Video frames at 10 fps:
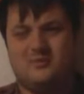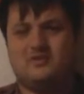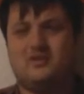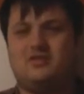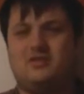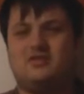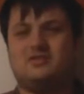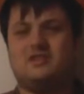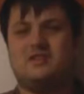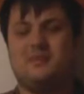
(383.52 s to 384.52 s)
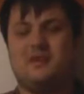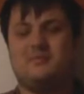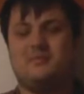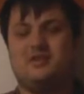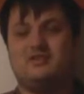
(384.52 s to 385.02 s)
But it doesn't
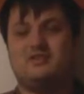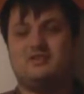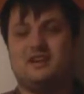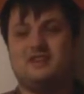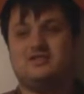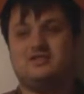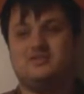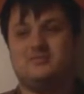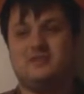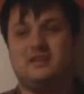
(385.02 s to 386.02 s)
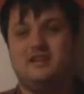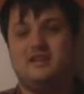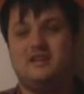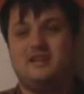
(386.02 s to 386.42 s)
make much sense to me